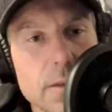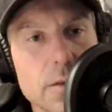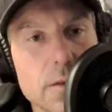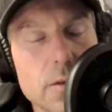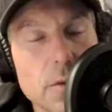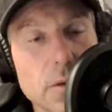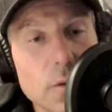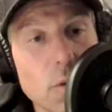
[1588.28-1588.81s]

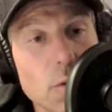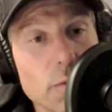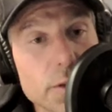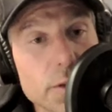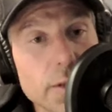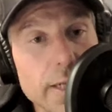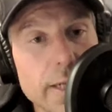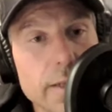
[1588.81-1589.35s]
So I
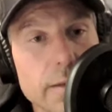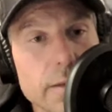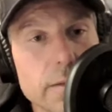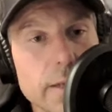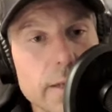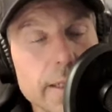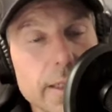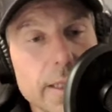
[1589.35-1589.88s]
overtrained,
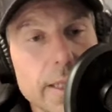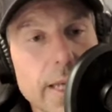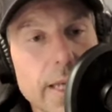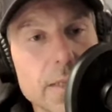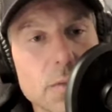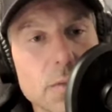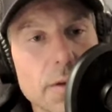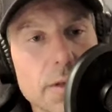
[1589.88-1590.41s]
right? And
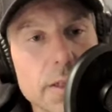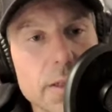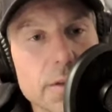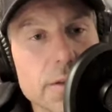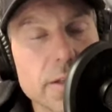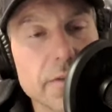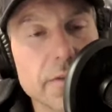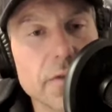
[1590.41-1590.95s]
that's one thing you
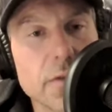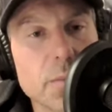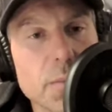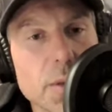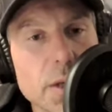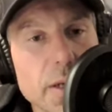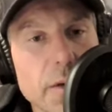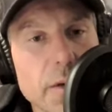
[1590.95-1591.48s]
suffer from
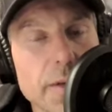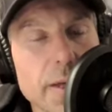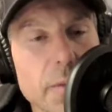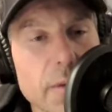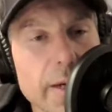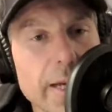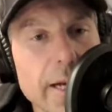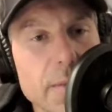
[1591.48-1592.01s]
burnout. And
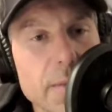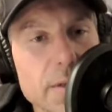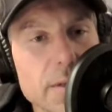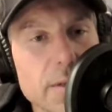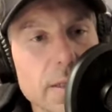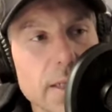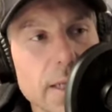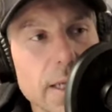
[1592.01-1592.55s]
then what
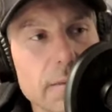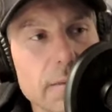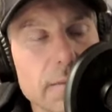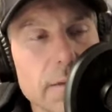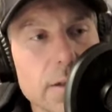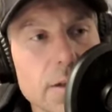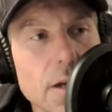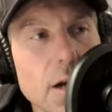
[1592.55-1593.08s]
happens? And then
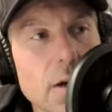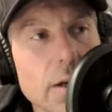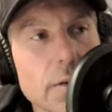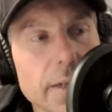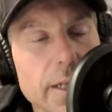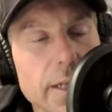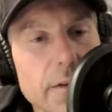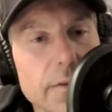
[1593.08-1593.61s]
you're not
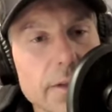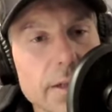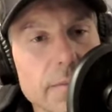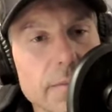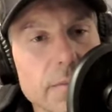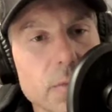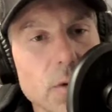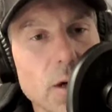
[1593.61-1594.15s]

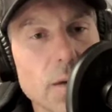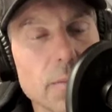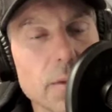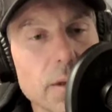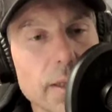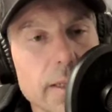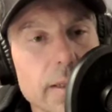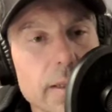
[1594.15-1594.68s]
recovering
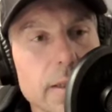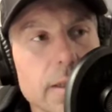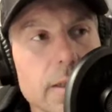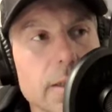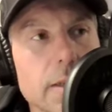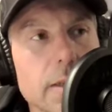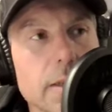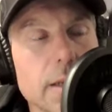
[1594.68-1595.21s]
properly.
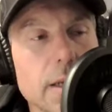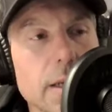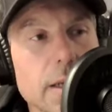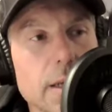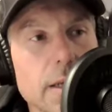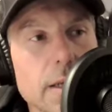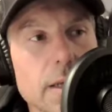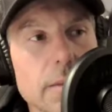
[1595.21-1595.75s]

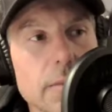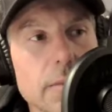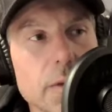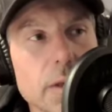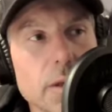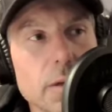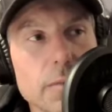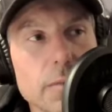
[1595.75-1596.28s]
Um,
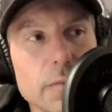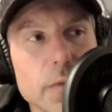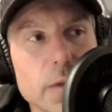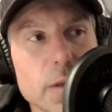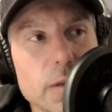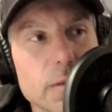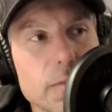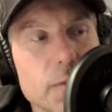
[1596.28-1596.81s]
you know,
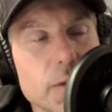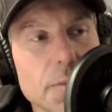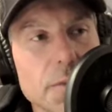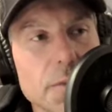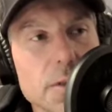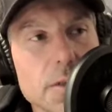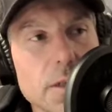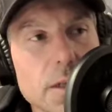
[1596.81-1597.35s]

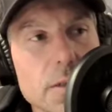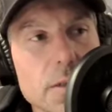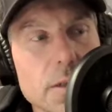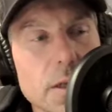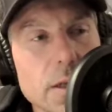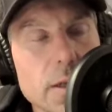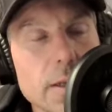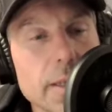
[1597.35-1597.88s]
Something starts to
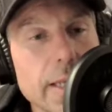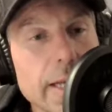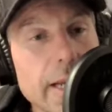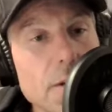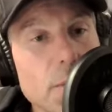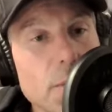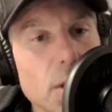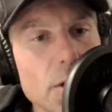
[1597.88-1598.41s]
hurt, and then
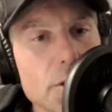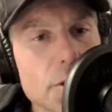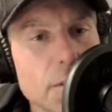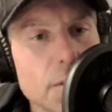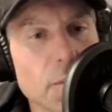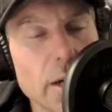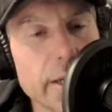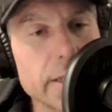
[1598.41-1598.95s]
other parts of
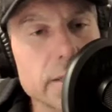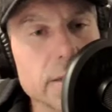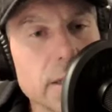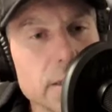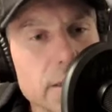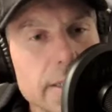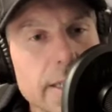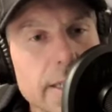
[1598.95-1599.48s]
your body
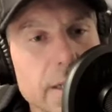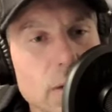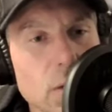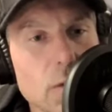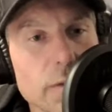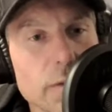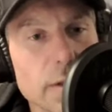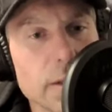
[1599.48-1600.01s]
start to take
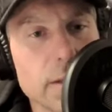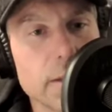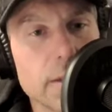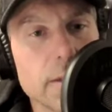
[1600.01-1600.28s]
over.